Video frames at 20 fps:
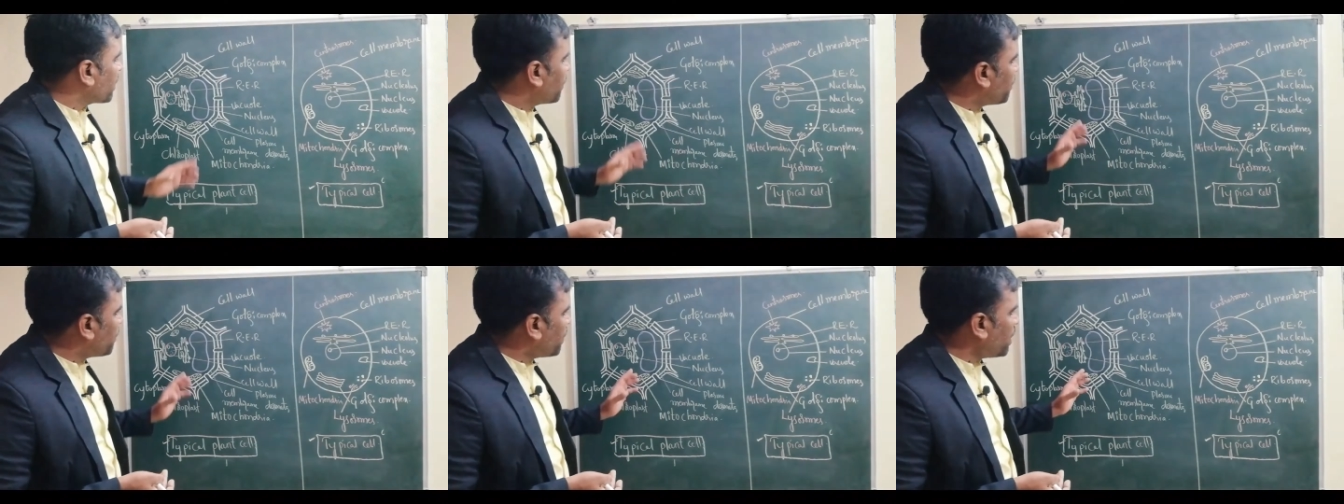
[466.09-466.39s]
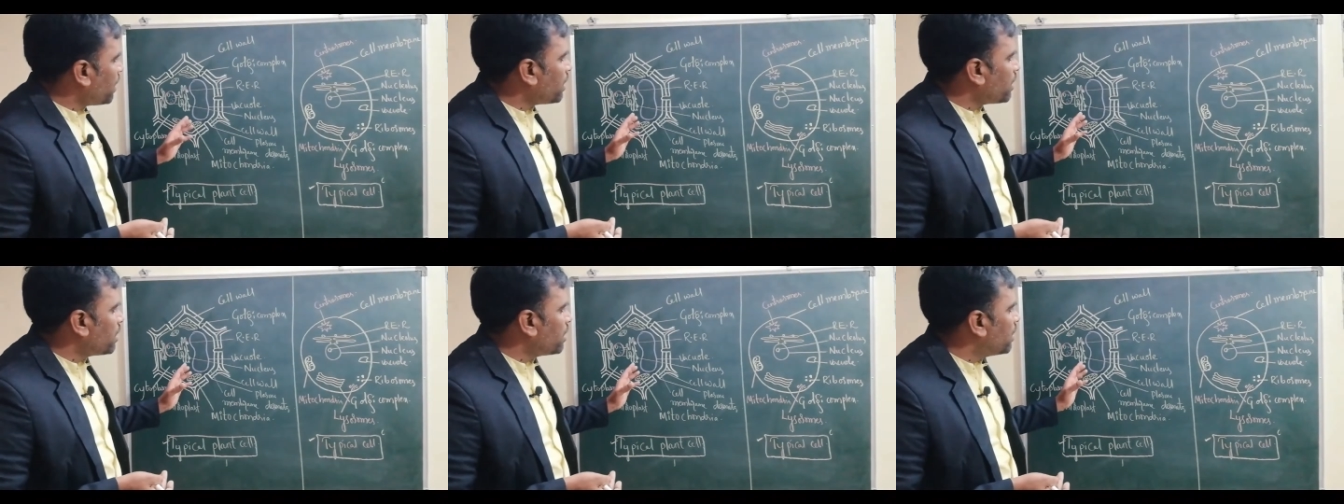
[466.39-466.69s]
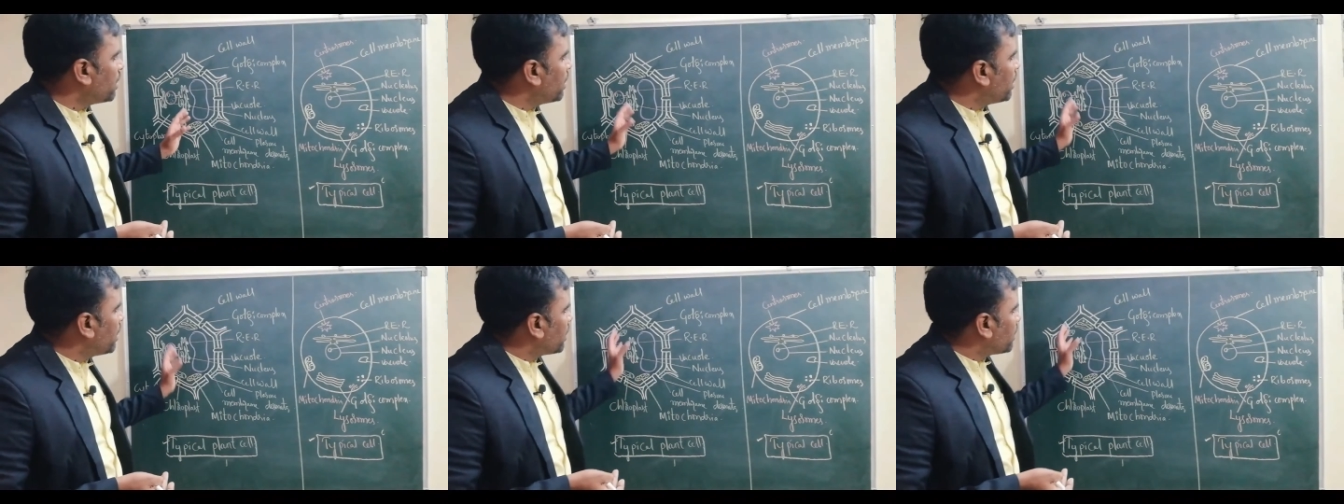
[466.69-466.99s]

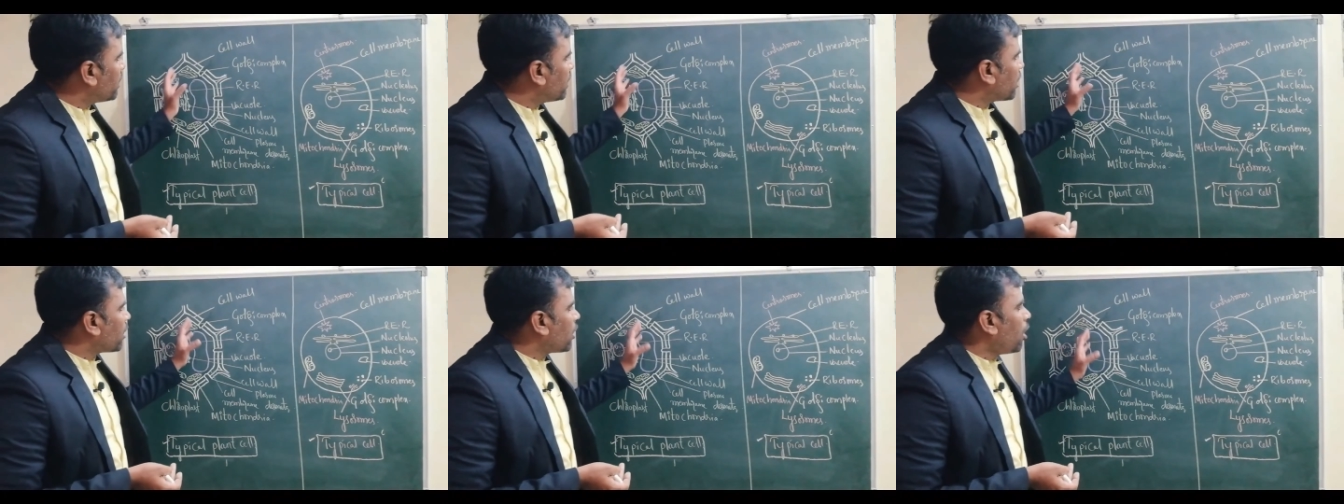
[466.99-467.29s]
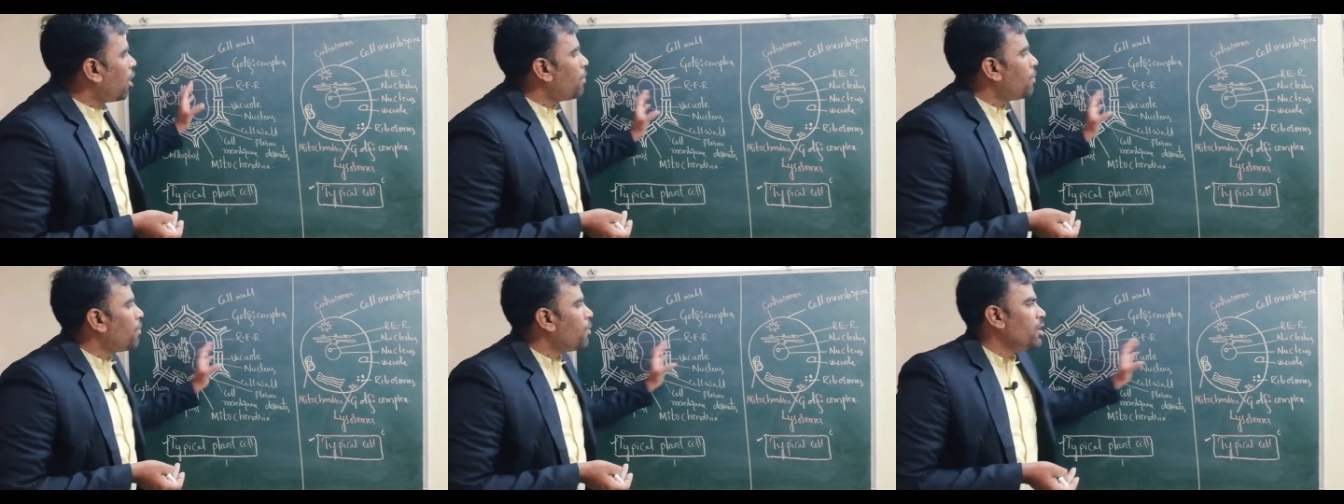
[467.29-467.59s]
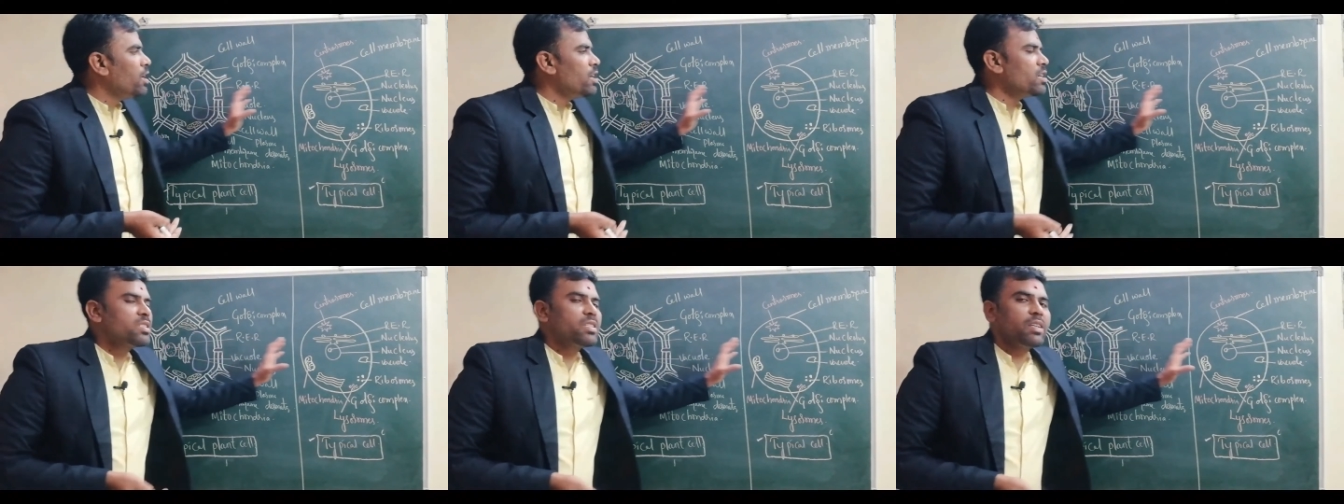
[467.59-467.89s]
But the
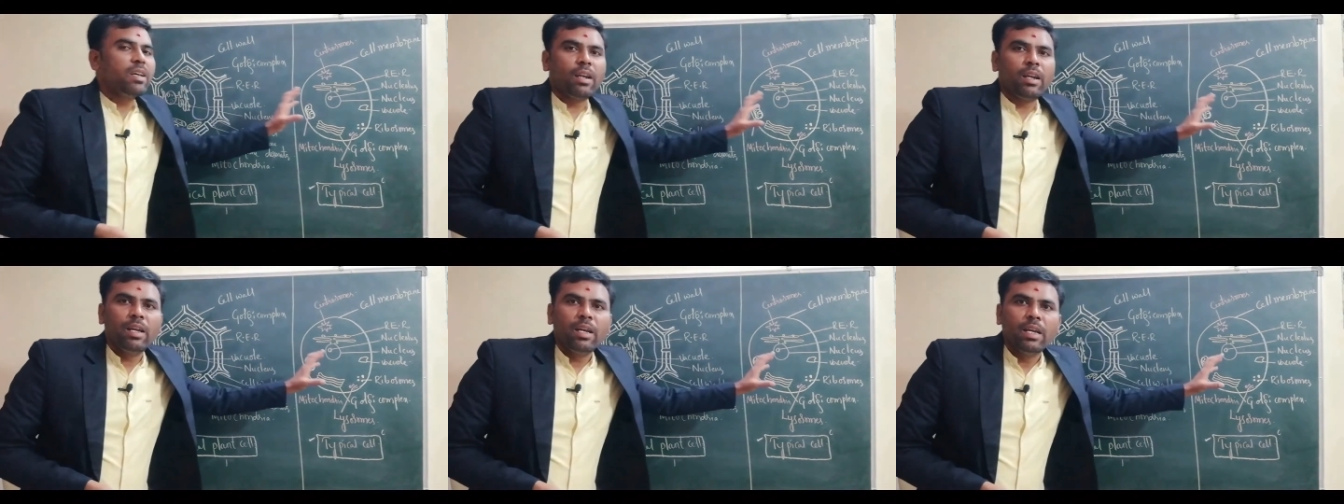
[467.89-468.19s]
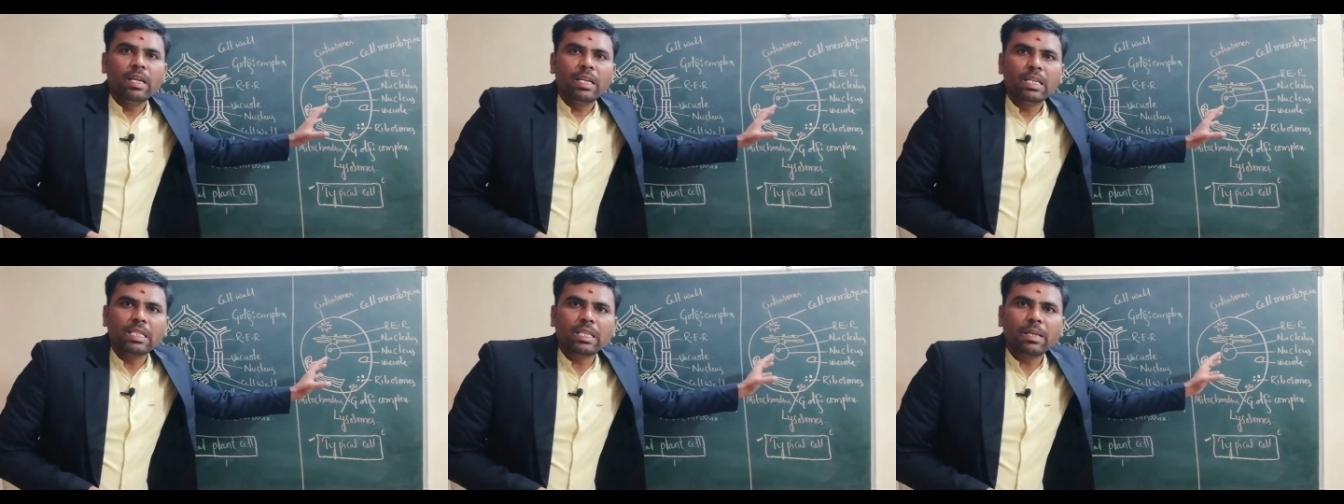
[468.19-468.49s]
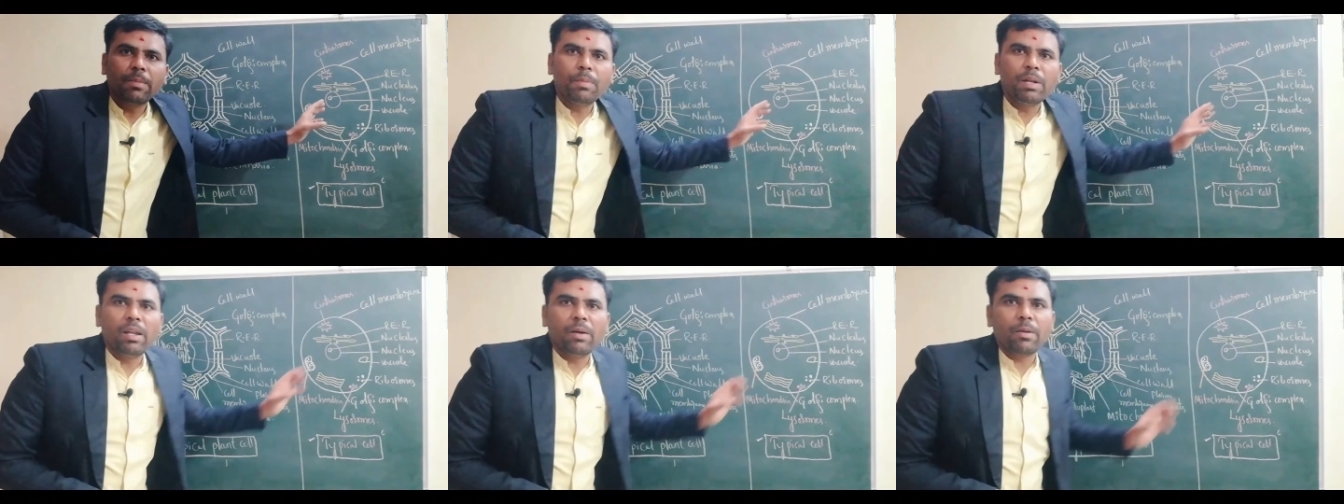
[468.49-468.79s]
components are
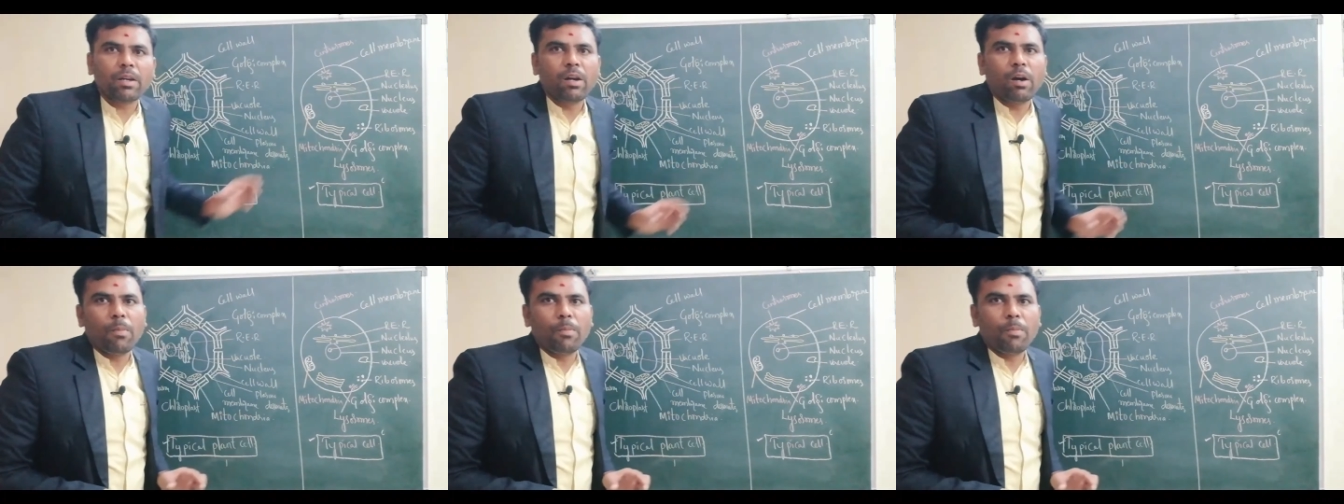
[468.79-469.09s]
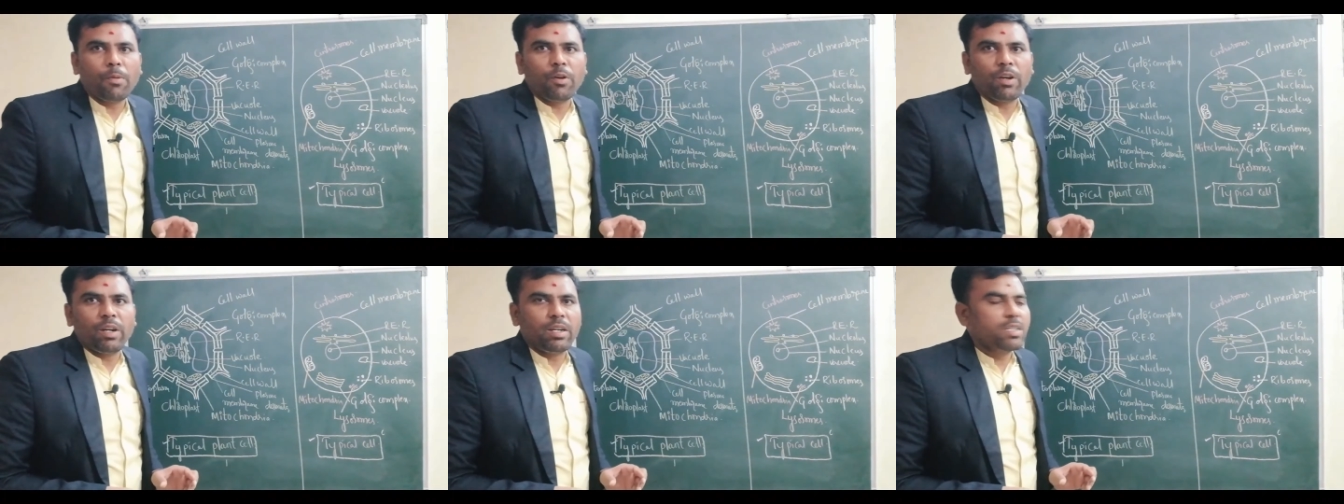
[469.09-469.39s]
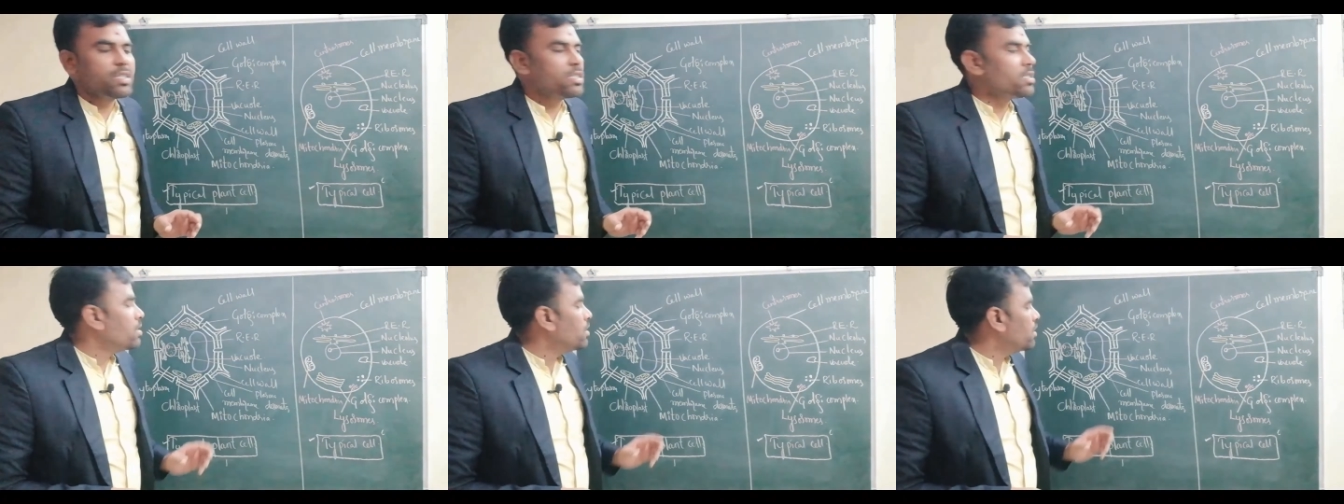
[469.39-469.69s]
similar
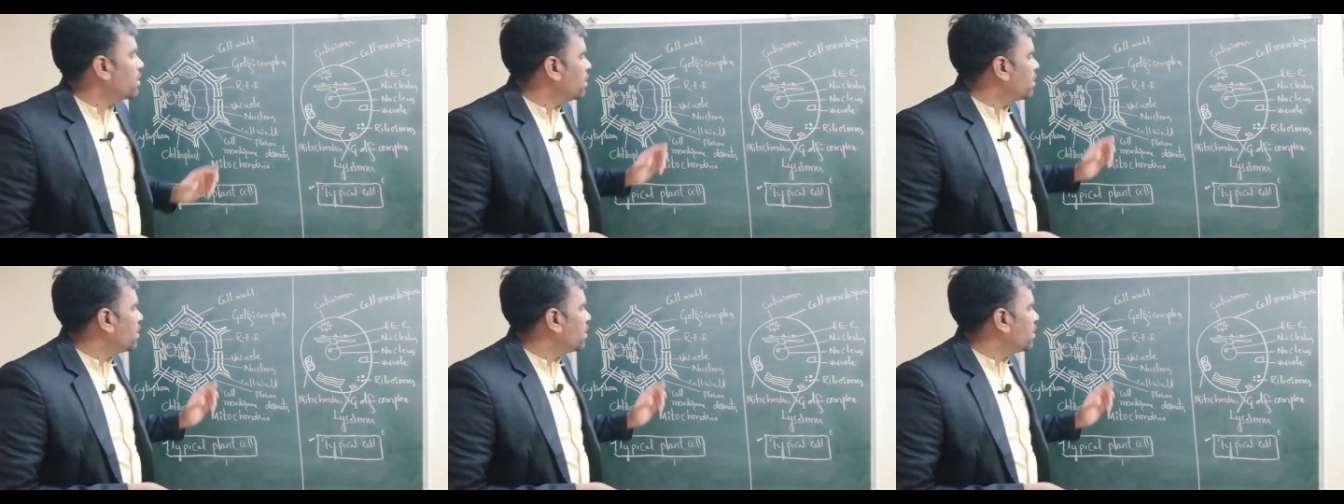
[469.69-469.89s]
components